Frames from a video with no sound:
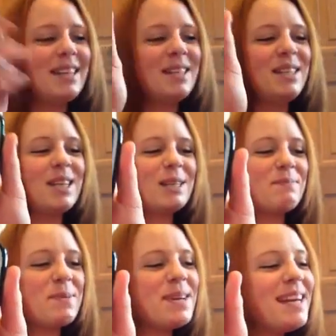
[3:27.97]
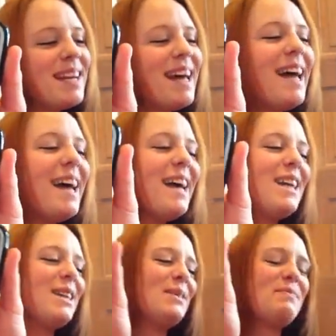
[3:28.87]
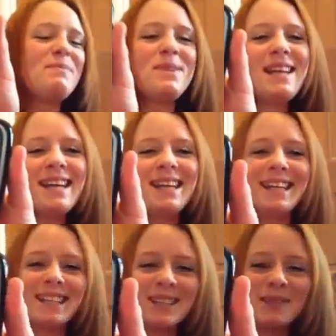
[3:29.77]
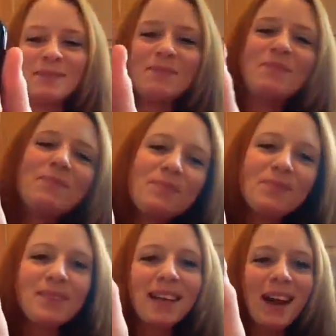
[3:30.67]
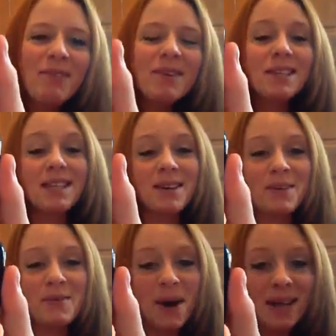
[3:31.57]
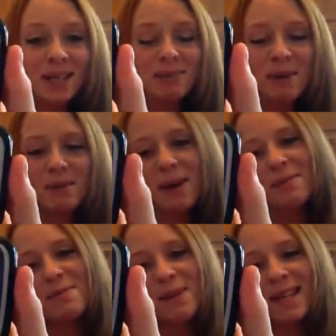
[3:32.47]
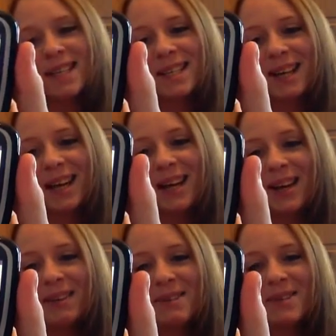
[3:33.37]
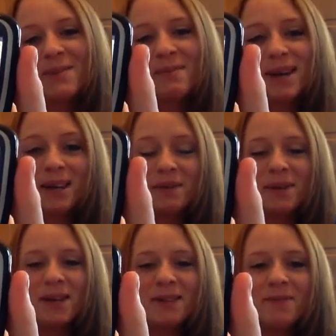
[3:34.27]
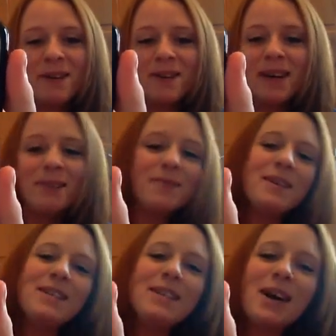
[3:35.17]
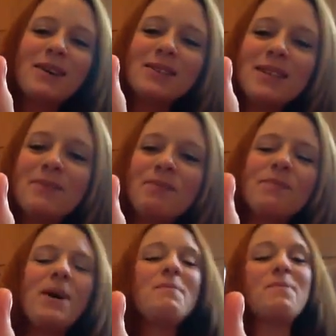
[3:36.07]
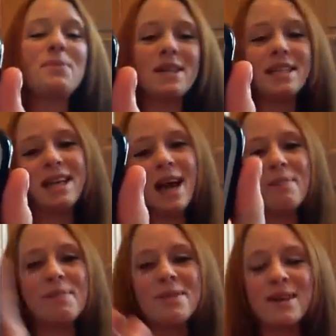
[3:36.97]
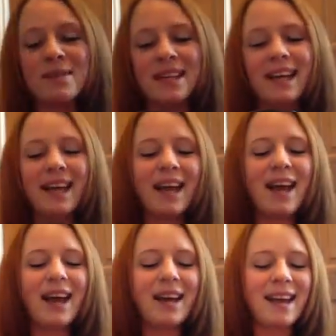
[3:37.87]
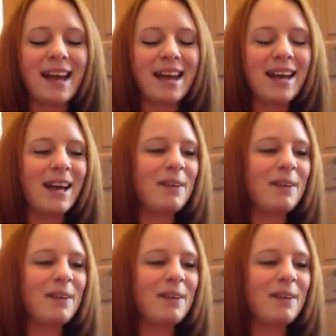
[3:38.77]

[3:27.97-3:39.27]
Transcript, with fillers: 6.9, brilliant. I'm not going to tell you why that's my favourite blood sugar. I'm sure many of you can figure it out for yourselves, but I'm pretty happy with that one. Okay,